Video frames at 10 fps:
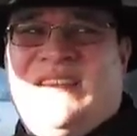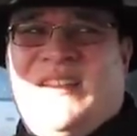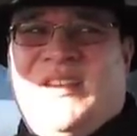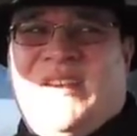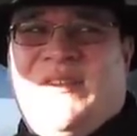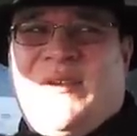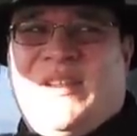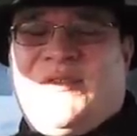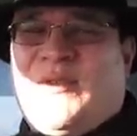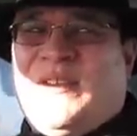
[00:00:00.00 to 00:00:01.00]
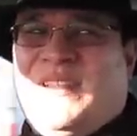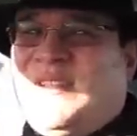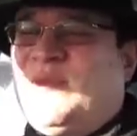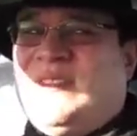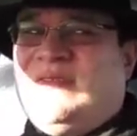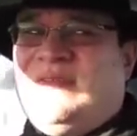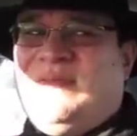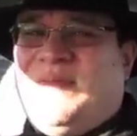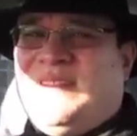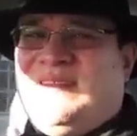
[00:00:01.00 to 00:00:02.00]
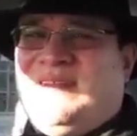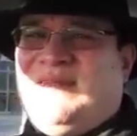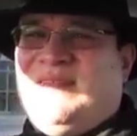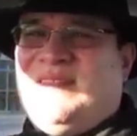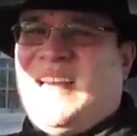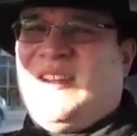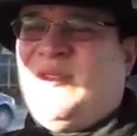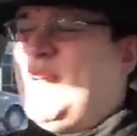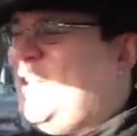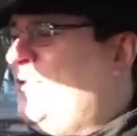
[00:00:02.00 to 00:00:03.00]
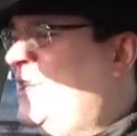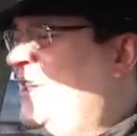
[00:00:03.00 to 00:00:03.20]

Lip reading: that they're giving credits for in this one. But I don't know why they do